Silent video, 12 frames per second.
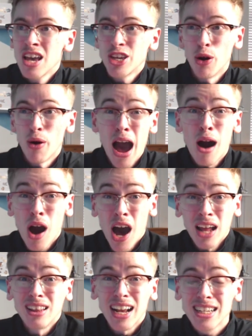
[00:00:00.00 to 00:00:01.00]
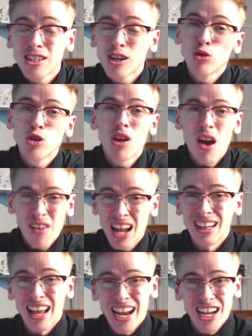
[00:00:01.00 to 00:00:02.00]
You know, I'd like to go to an Everton.
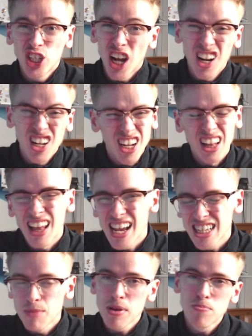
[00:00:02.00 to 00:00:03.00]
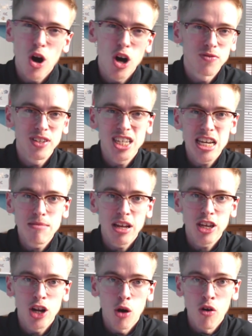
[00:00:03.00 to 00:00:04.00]
I'd like a challenge. I'd like to be part of a team
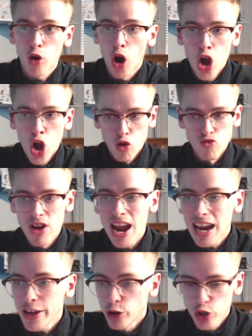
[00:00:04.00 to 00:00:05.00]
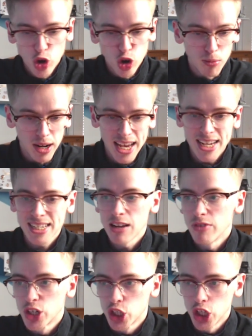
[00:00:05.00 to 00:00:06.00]
that, you know, have got really good young players like
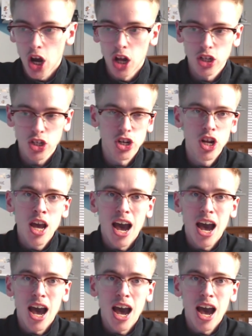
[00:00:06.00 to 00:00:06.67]
Richarlison.